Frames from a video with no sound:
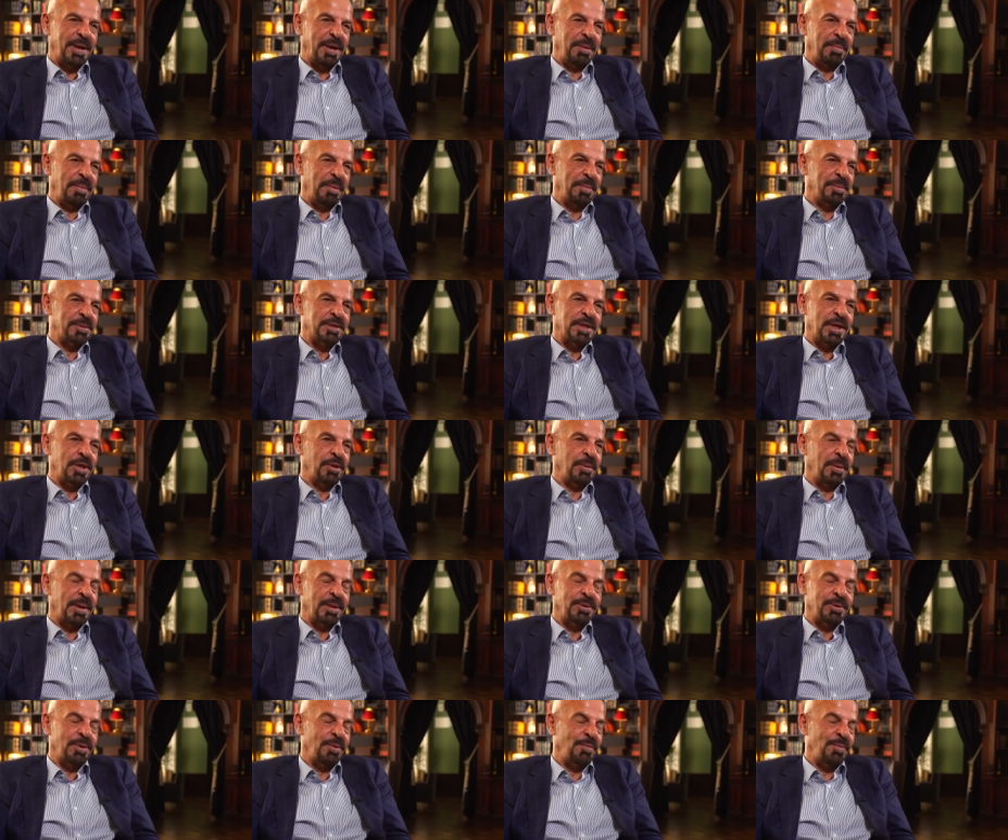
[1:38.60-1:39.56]
I remember saying,
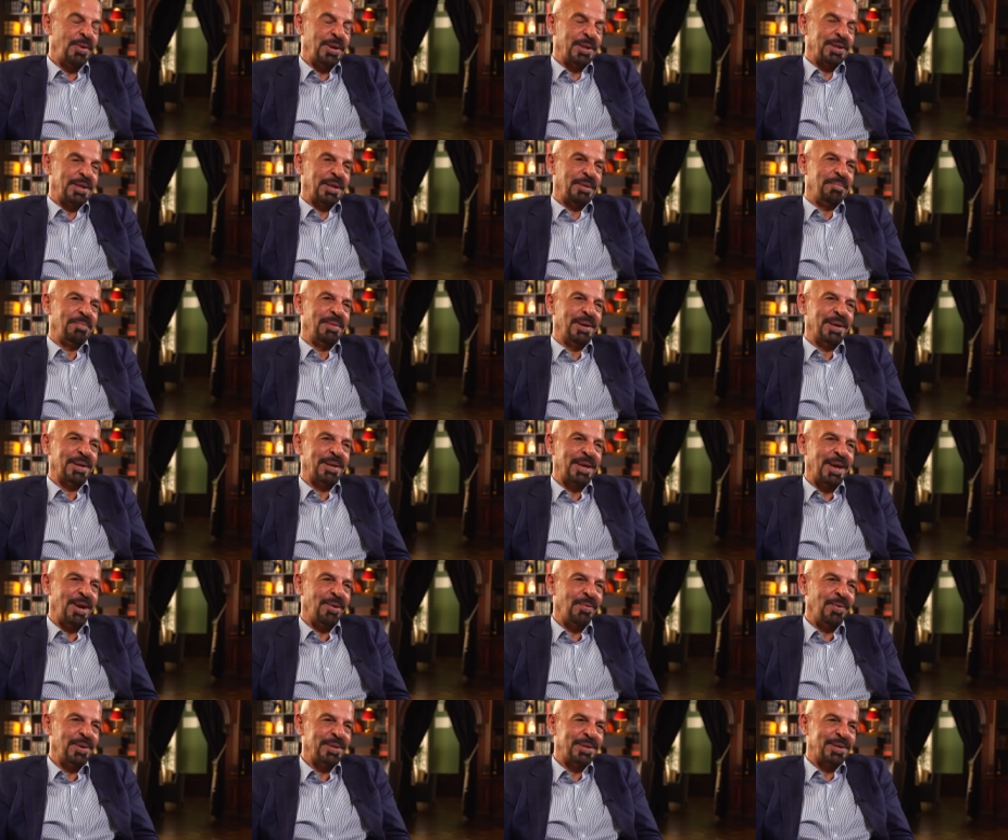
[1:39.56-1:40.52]
"I don't want a monkey.
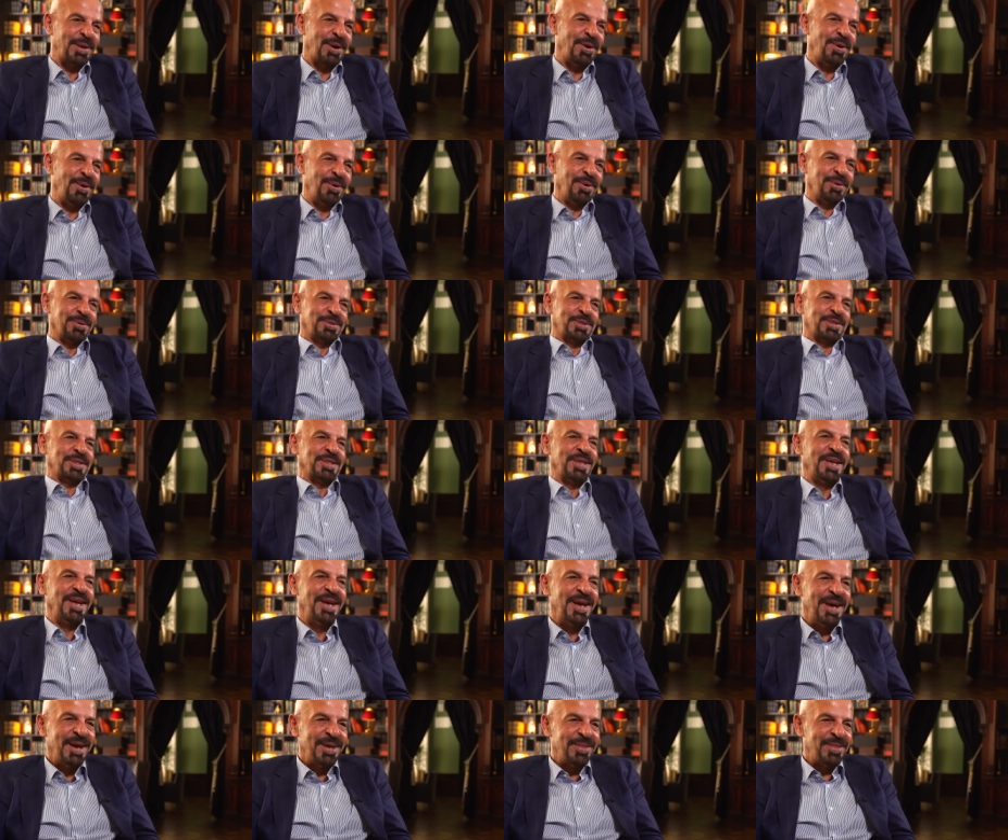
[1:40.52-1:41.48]
I want a horse
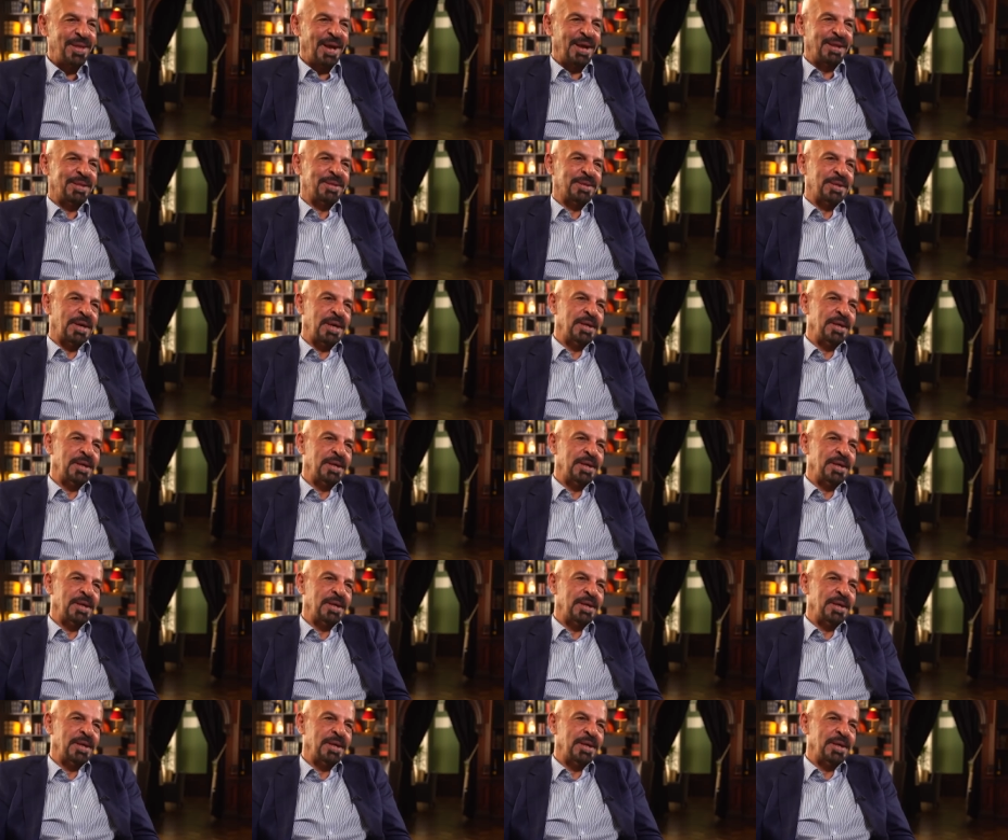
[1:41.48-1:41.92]
that